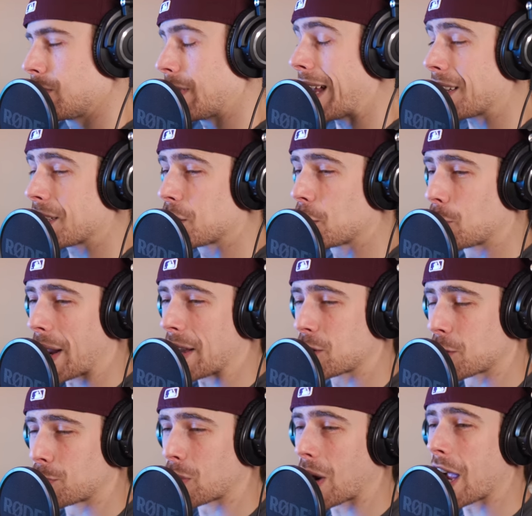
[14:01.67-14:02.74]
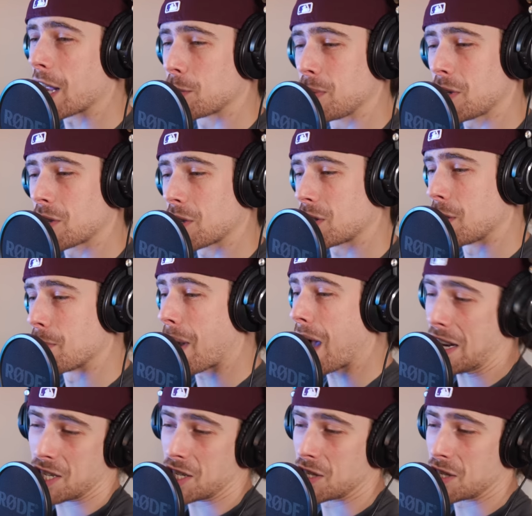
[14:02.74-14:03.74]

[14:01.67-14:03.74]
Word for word: that is a great surprise because Dimash